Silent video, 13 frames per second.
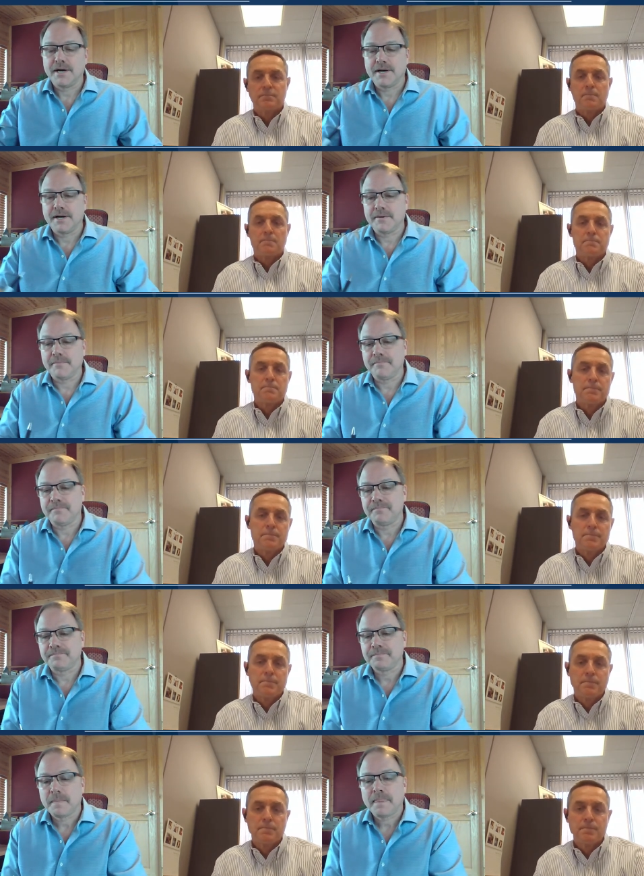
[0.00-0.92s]

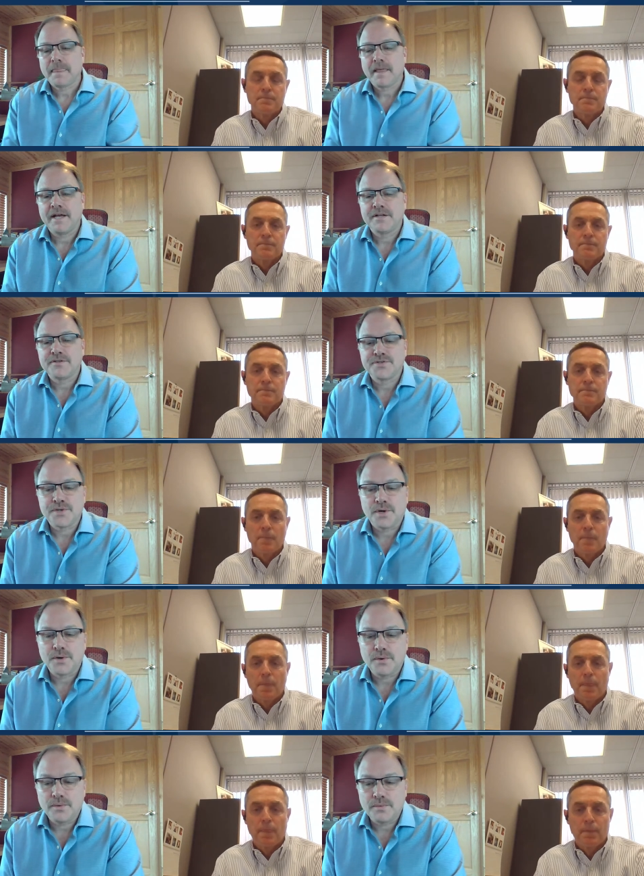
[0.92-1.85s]
Speaker 1: um, and
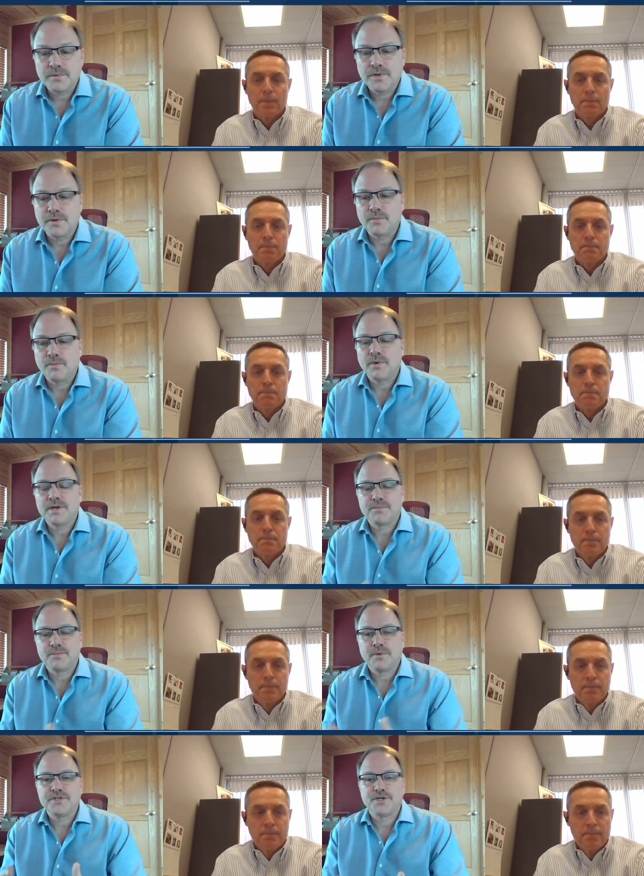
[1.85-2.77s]
so you know
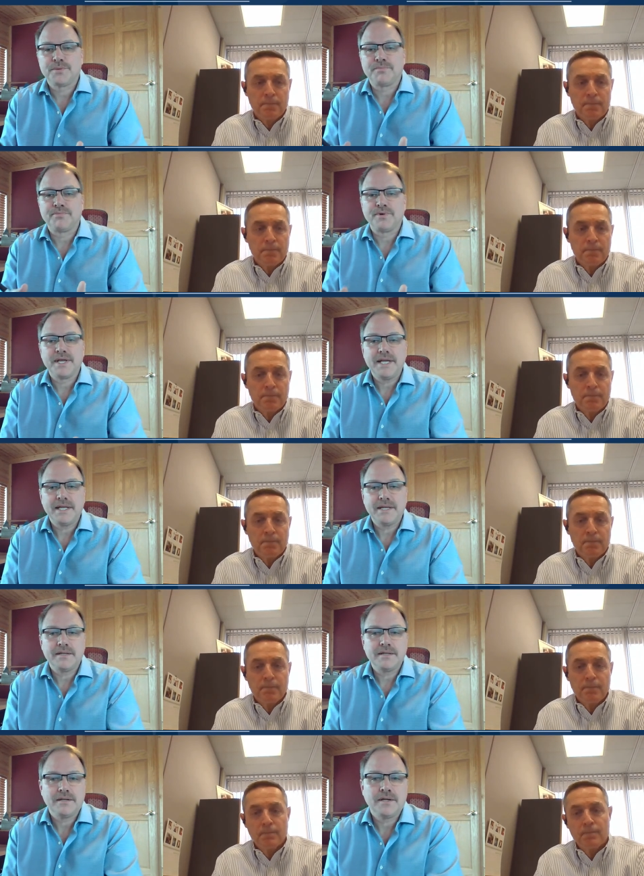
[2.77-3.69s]
what what you're
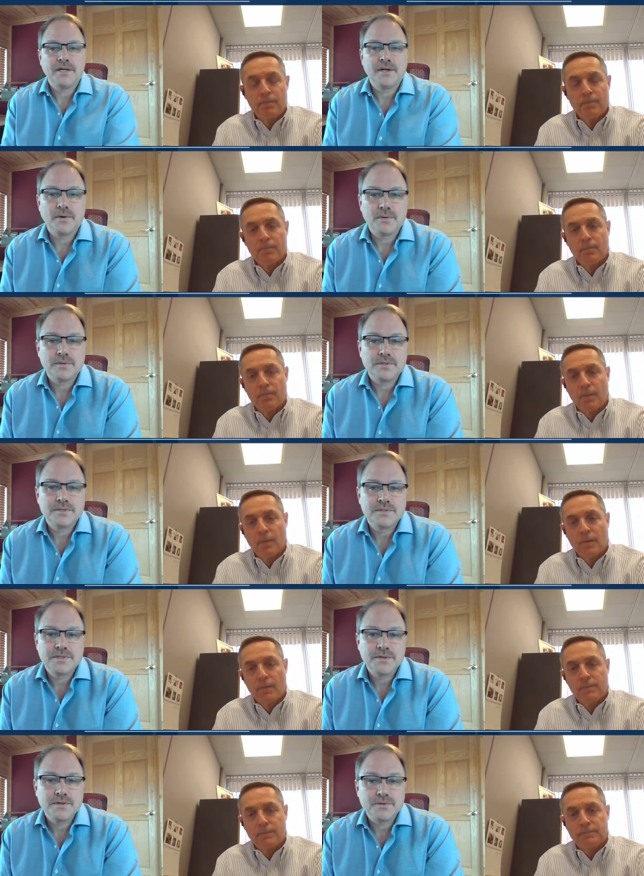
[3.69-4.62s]
bringing you know
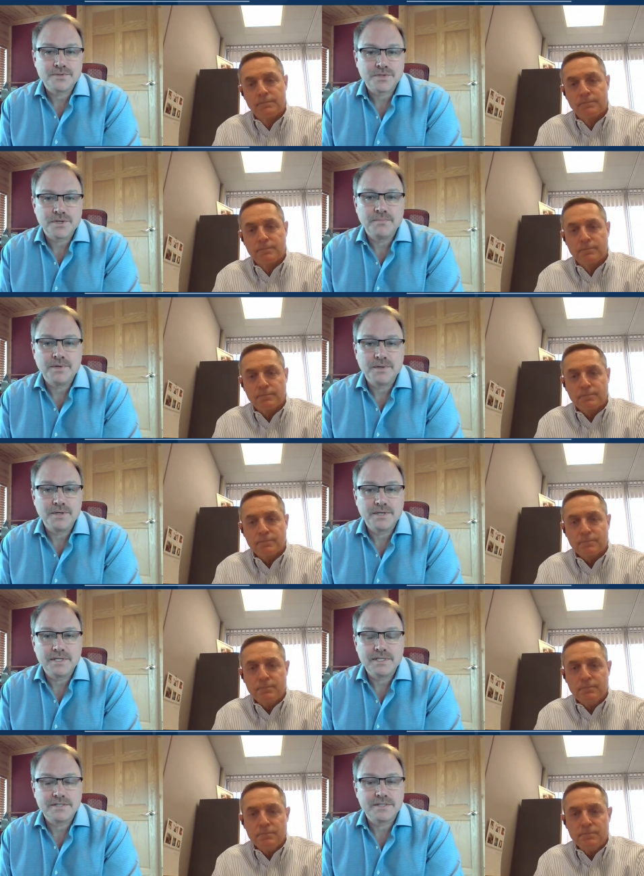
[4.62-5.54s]
to those
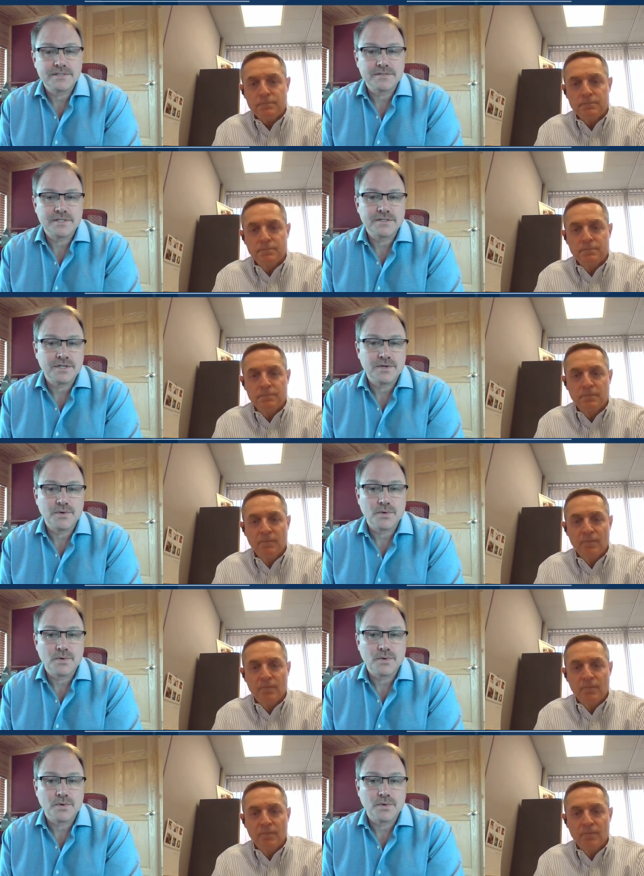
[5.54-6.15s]
communities is is